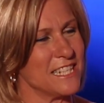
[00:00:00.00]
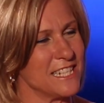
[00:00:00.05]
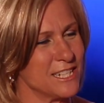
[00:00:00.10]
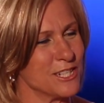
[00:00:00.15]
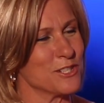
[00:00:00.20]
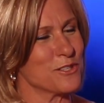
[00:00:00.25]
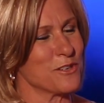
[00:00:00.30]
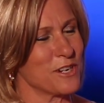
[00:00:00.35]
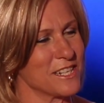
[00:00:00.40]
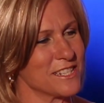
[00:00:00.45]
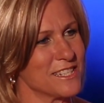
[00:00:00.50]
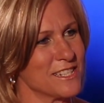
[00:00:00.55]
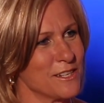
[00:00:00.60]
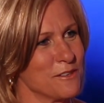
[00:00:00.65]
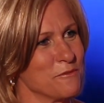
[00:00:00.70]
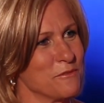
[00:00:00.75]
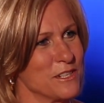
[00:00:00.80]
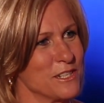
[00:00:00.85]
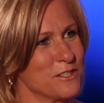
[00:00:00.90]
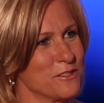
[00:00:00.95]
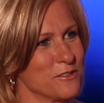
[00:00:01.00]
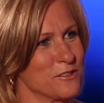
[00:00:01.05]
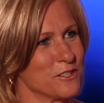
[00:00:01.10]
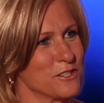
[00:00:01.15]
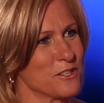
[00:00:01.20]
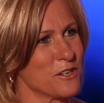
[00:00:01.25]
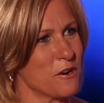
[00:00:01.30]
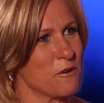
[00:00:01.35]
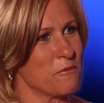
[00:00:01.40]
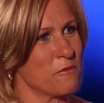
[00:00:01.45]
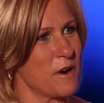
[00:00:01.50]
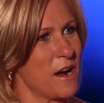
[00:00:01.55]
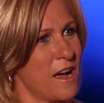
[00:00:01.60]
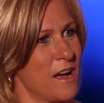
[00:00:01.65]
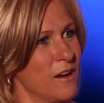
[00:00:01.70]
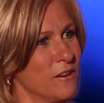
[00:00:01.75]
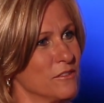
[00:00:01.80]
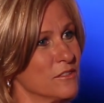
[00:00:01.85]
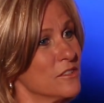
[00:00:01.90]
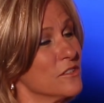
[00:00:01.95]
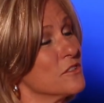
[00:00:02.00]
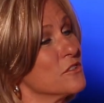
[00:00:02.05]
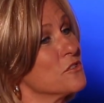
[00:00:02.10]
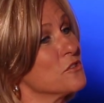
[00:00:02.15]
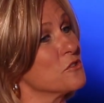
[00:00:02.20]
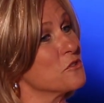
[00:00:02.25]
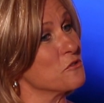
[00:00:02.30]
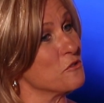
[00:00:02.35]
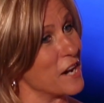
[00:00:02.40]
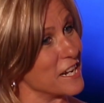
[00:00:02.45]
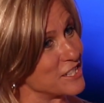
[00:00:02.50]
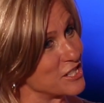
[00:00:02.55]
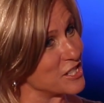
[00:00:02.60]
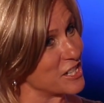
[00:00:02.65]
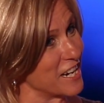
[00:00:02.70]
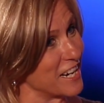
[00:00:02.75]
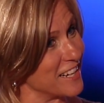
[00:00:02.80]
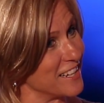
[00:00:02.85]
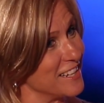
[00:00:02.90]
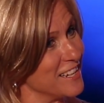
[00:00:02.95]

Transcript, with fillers: interesting research around stretching.